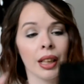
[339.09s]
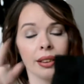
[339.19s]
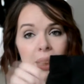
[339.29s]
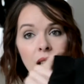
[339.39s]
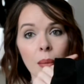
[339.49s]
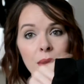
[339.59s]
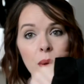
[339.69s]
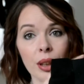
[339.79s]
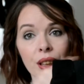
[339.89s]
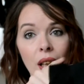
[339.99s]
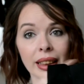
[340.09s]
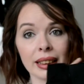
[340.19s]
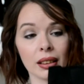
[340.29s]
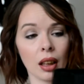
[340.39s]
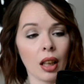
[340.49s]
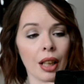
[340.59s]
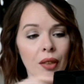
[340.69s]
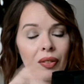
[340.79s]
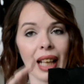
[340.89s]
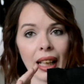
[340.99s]
They come to a nice kind
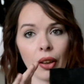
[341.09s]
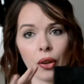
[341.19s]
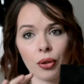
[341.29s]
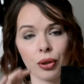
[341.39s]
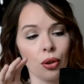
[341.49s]
of length on